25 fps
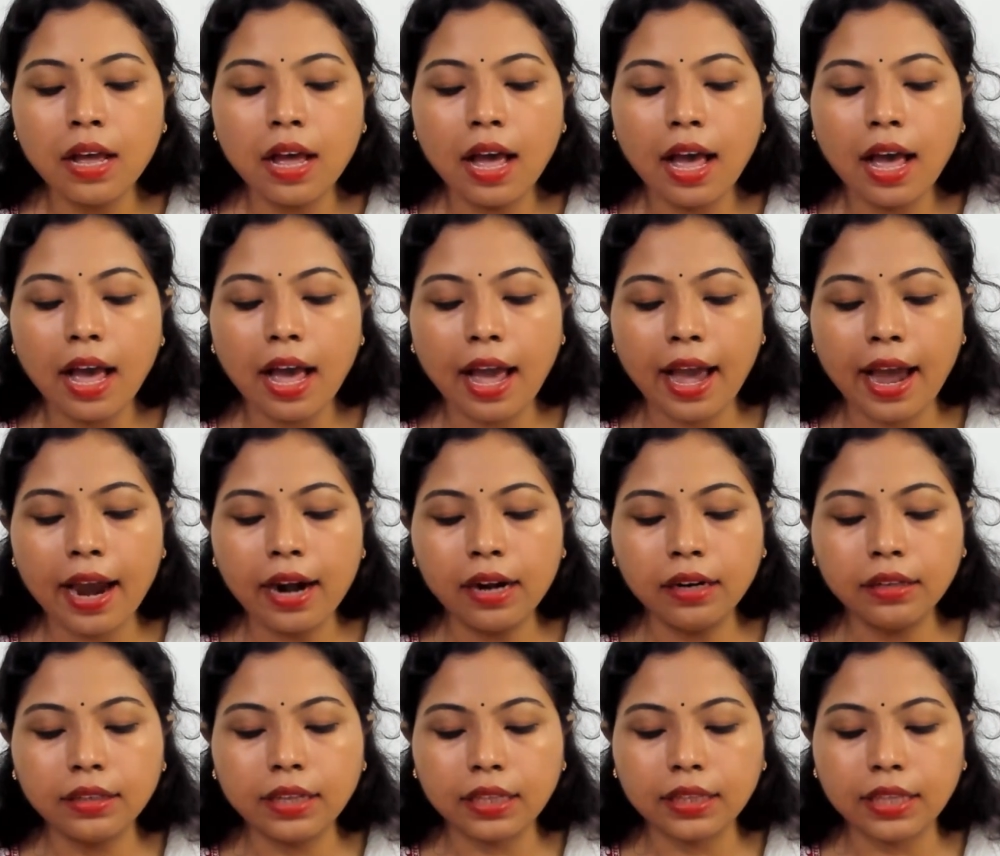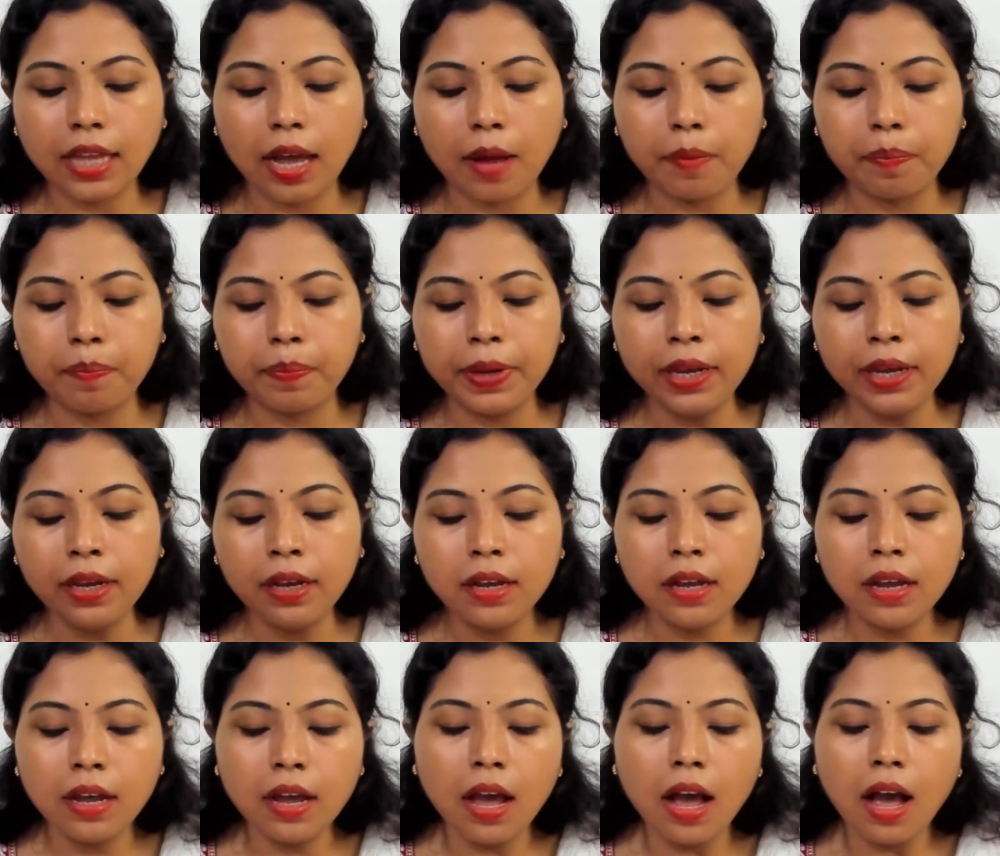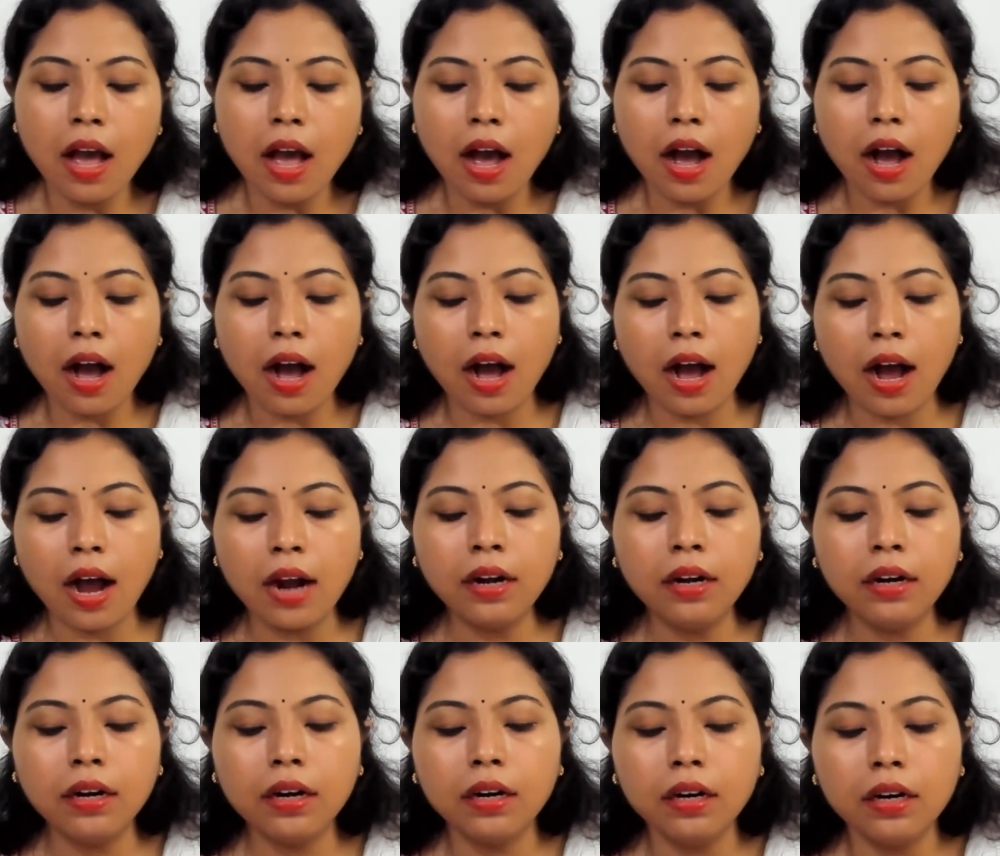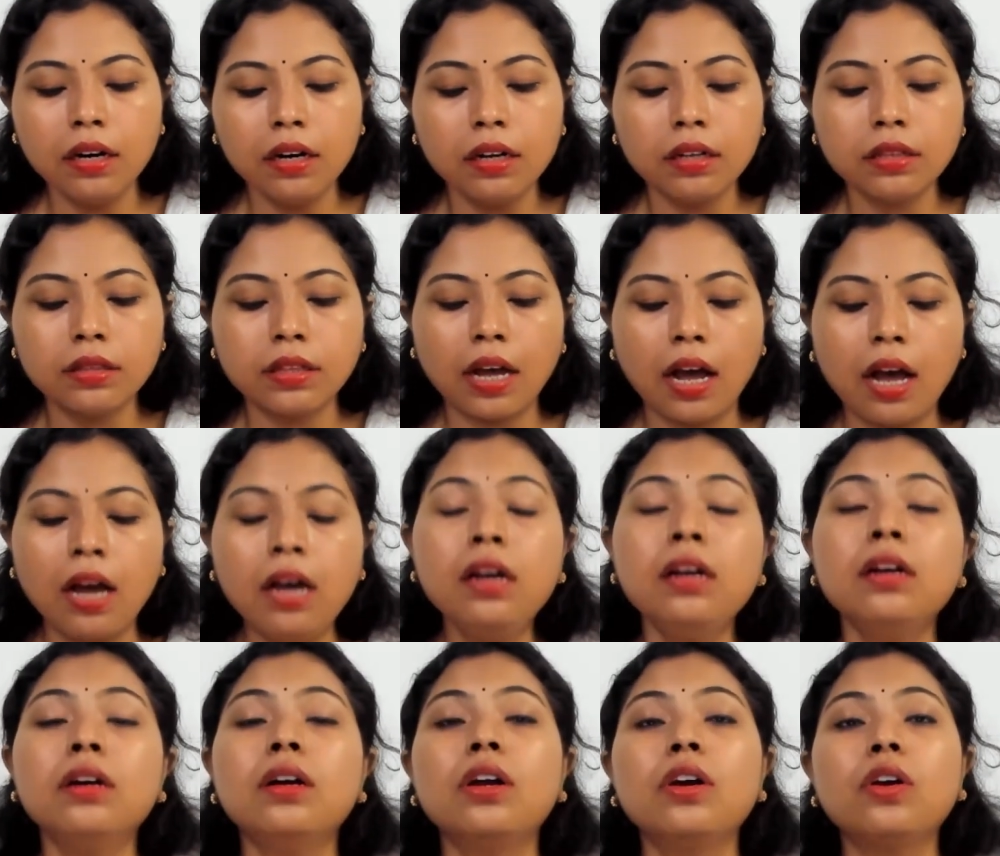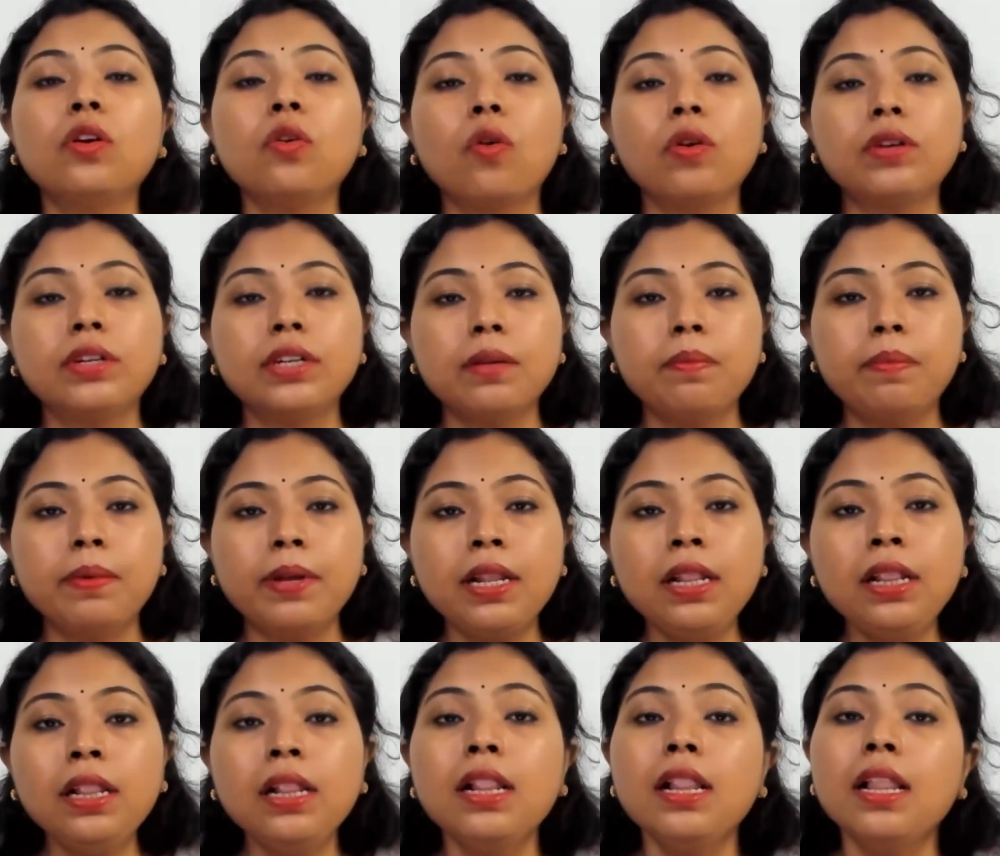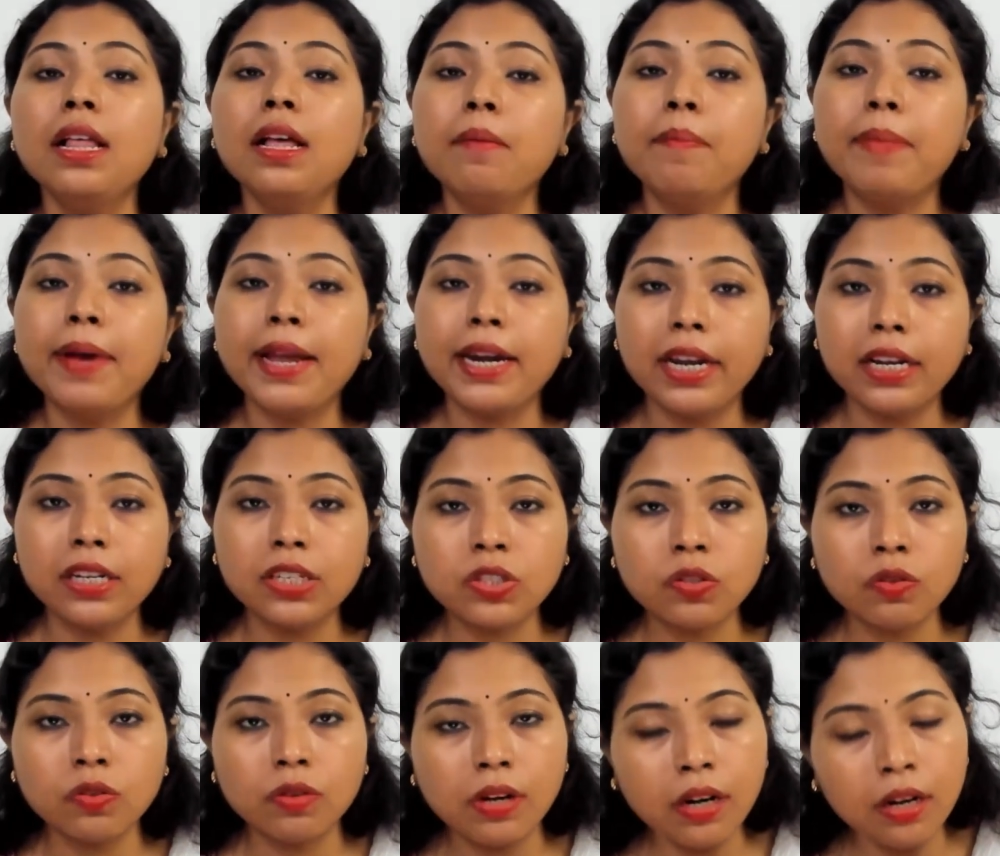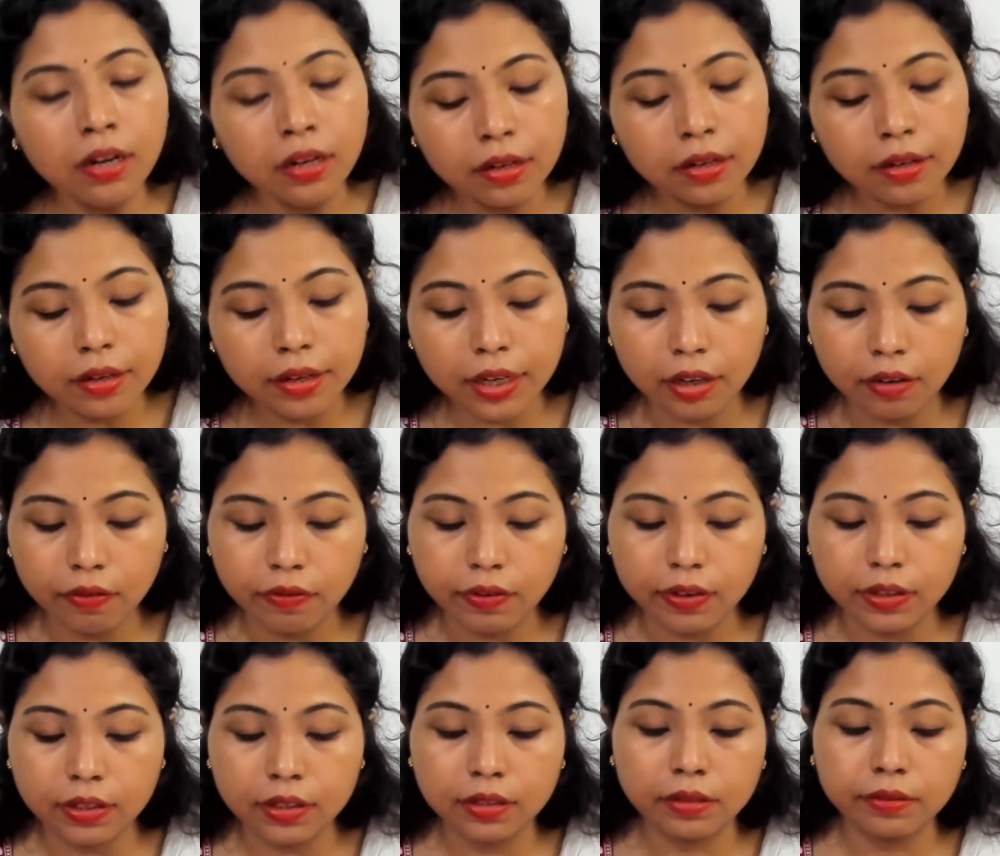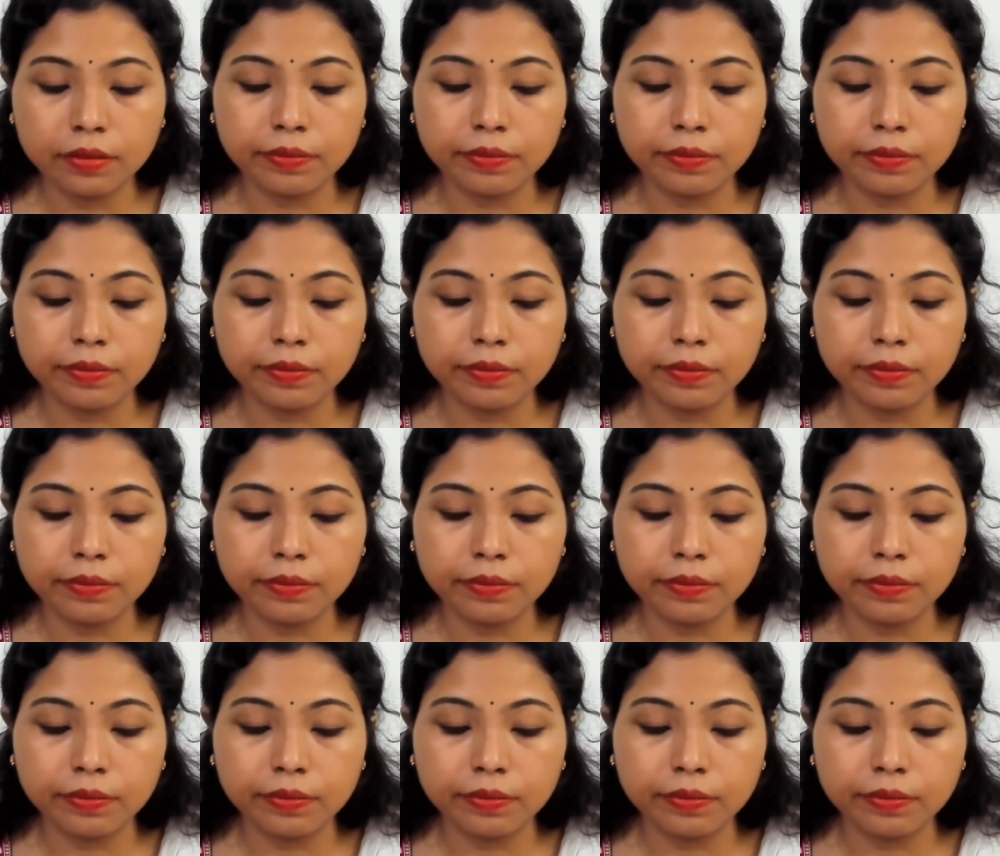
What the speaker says: and the Tapi are the notable peninsular rivers.